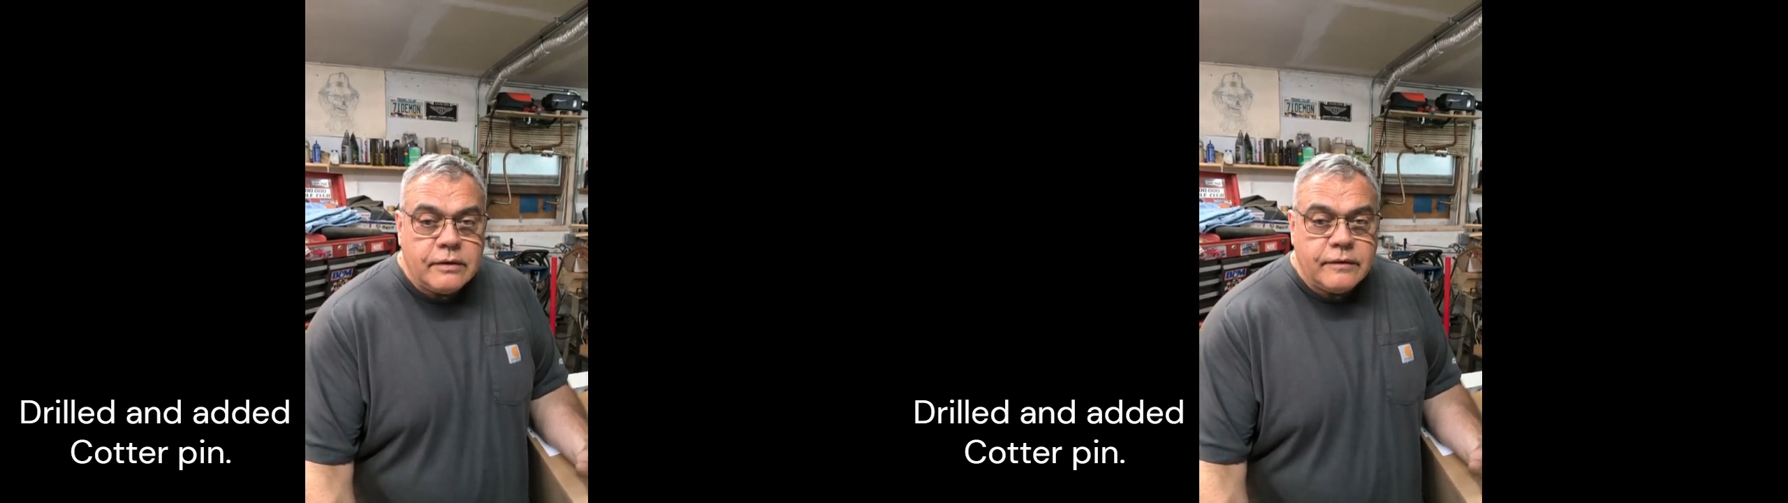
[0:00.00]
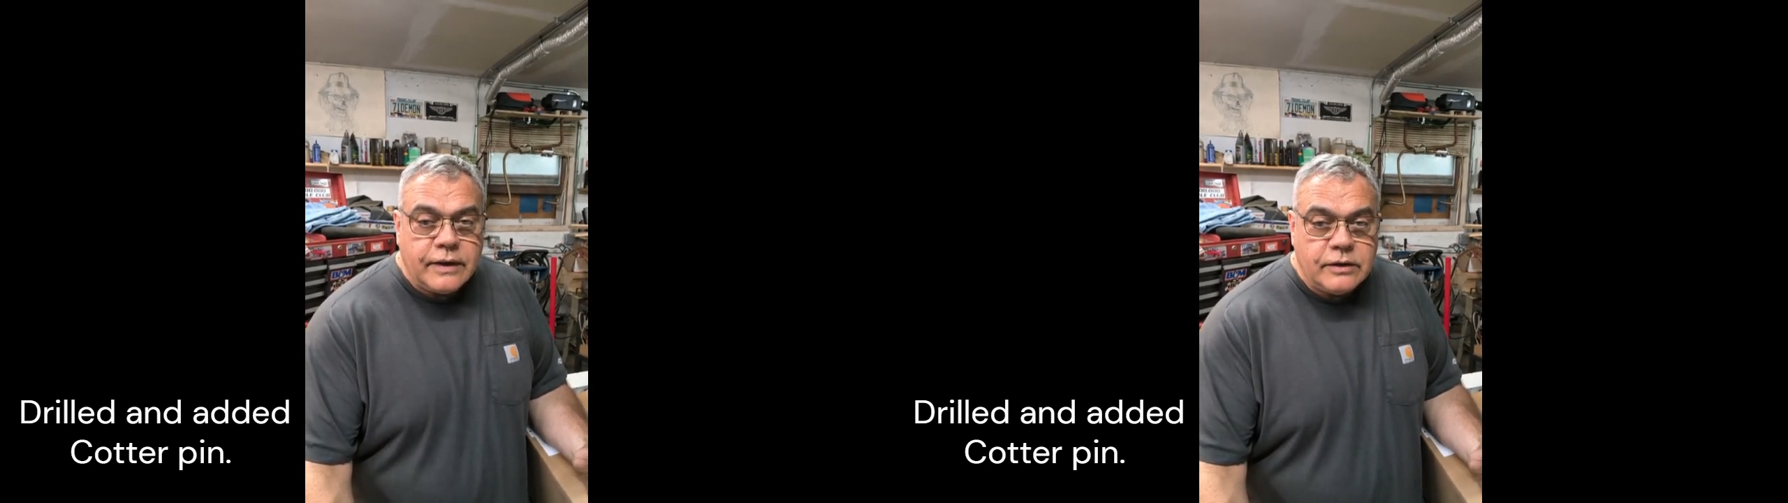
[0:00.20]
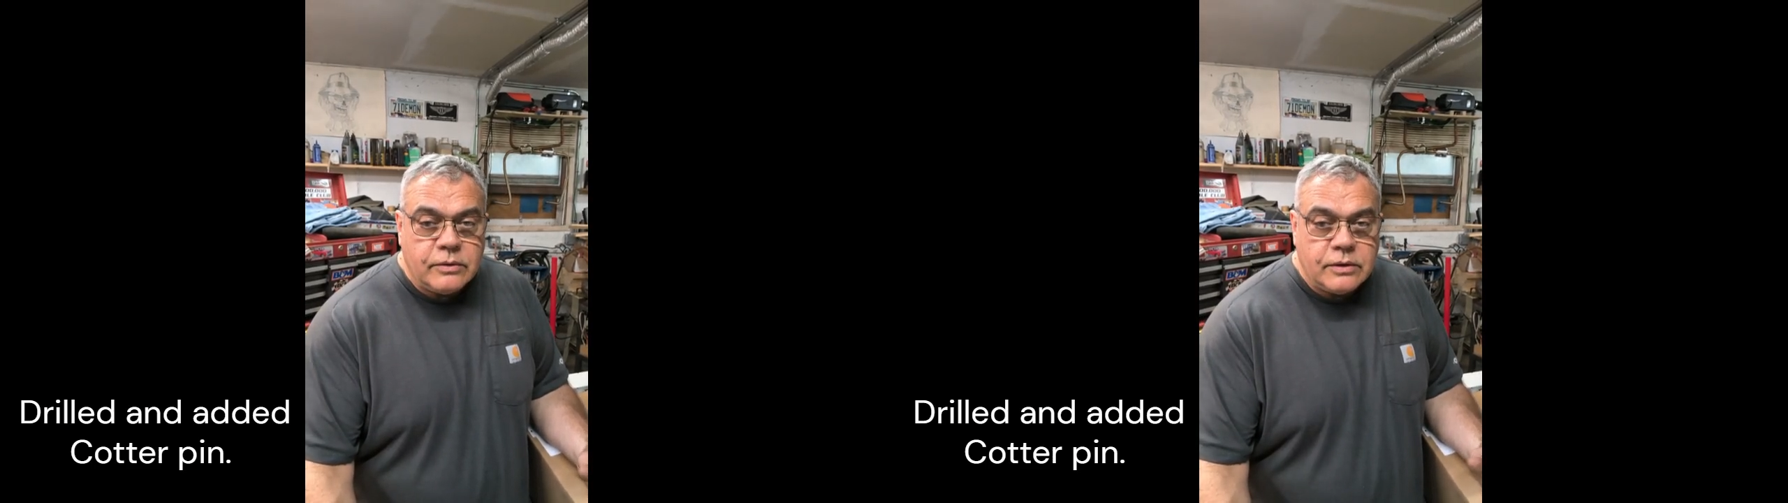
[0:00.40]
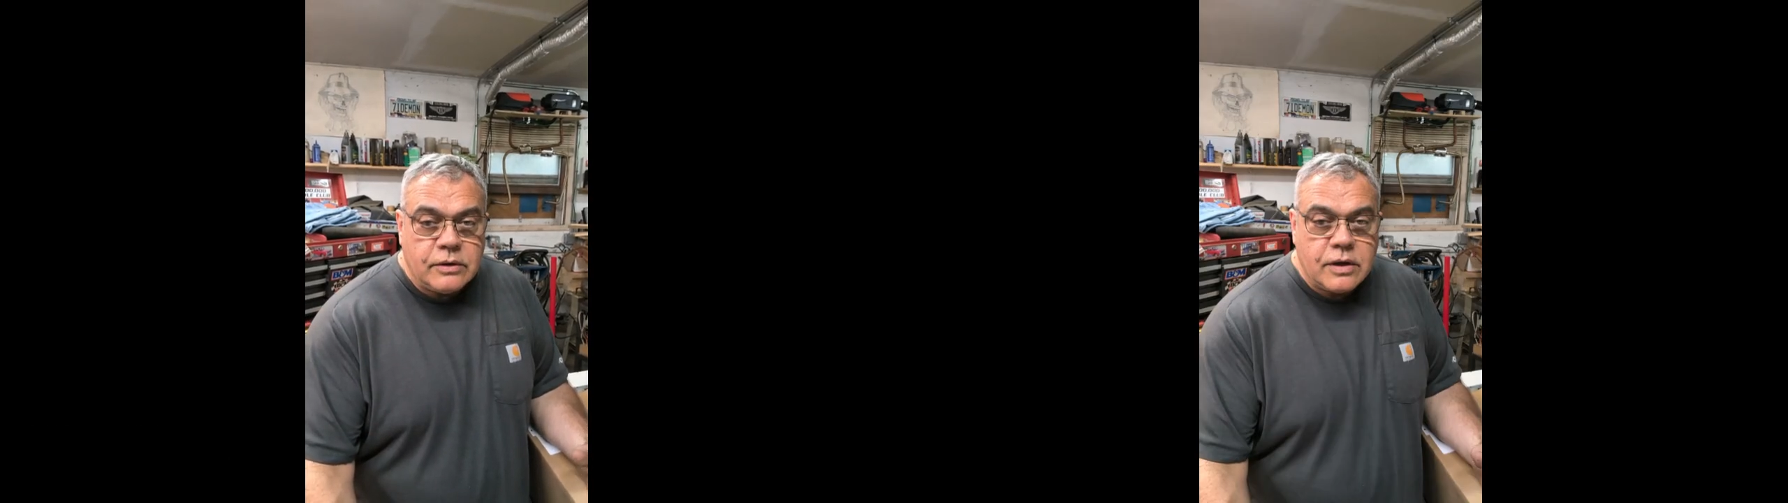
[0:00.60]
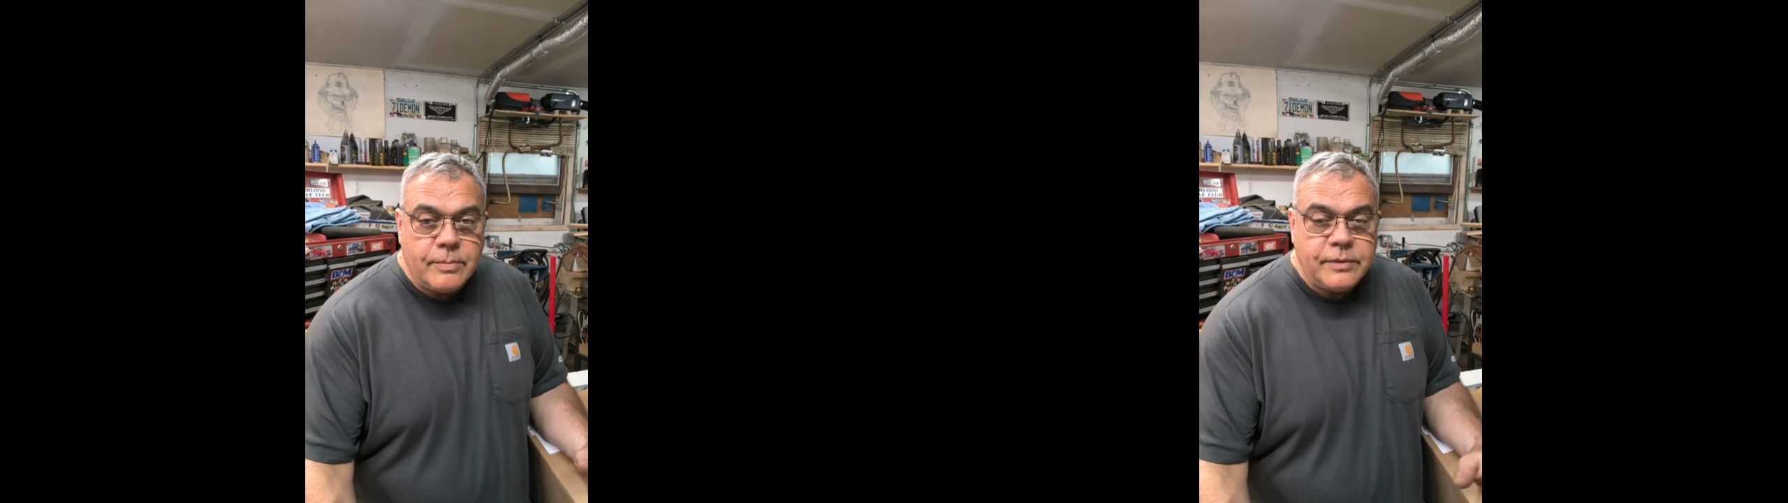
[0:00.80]
that you would
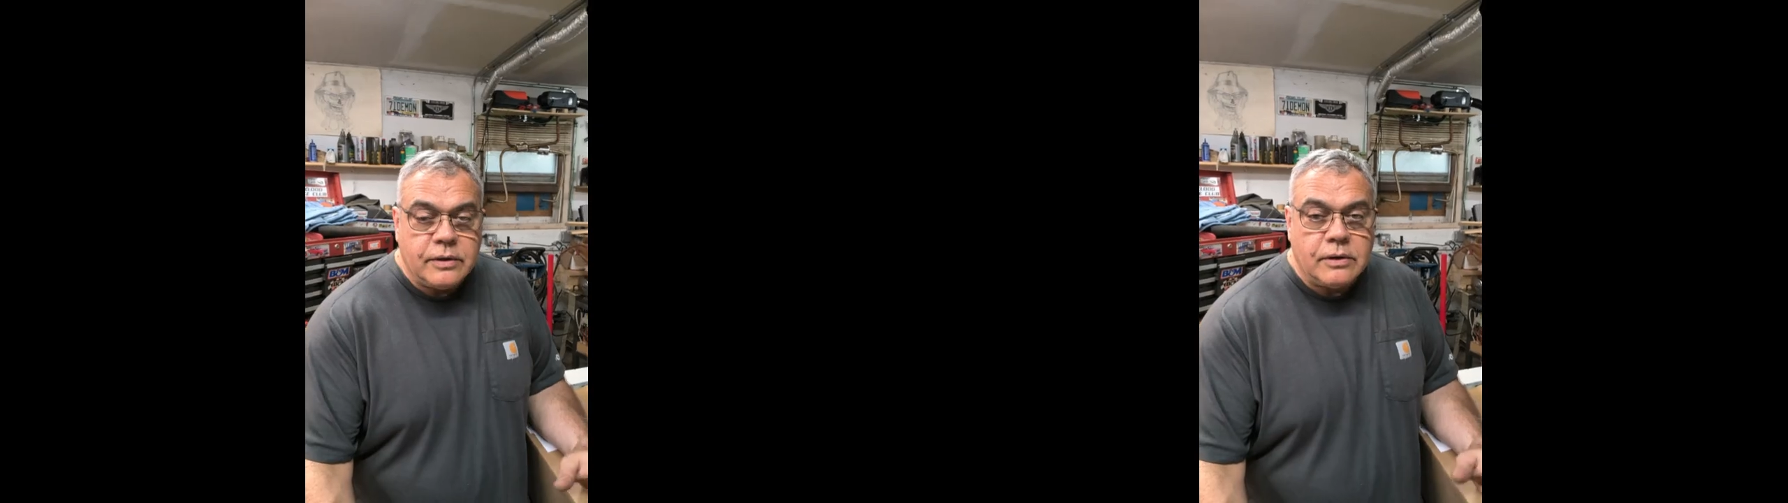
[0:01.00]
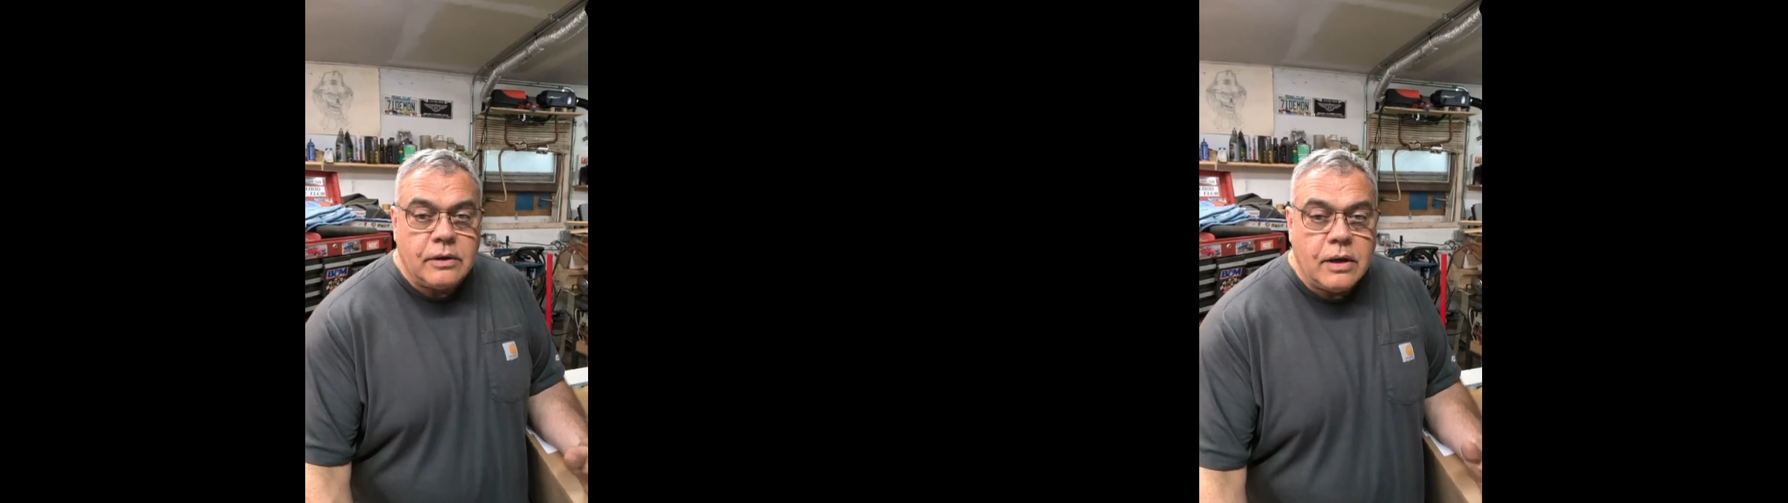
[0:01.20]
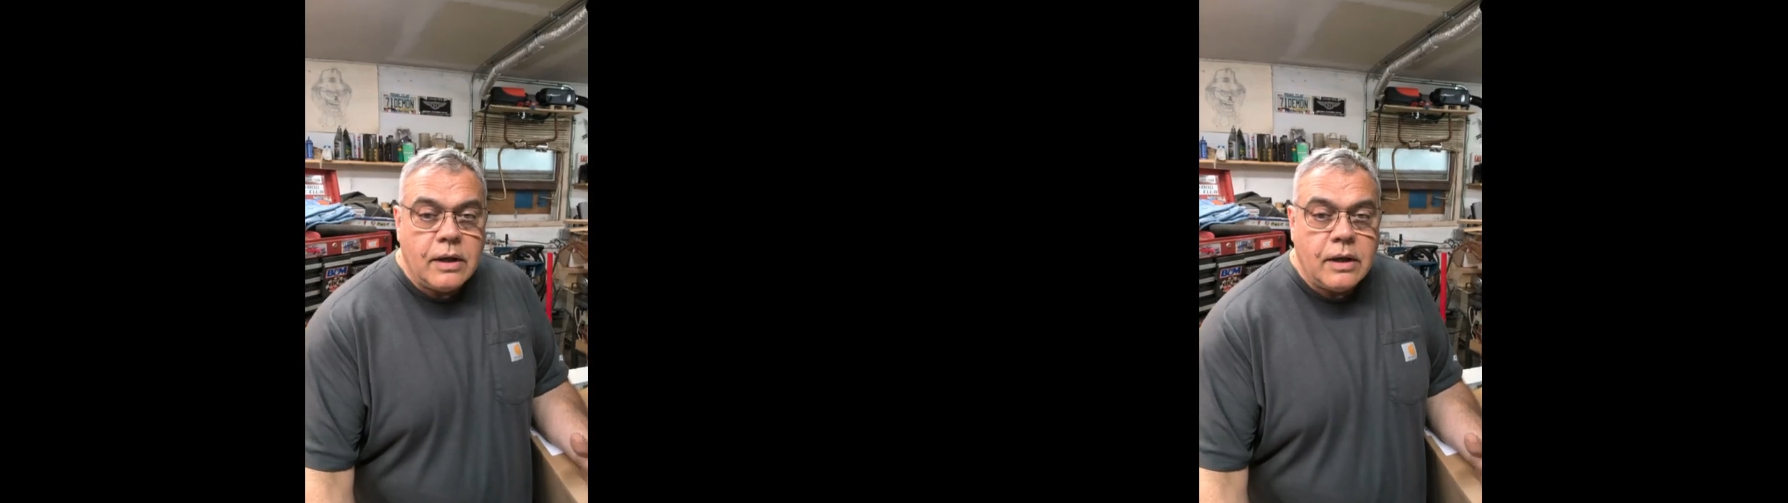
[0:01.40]
hook up your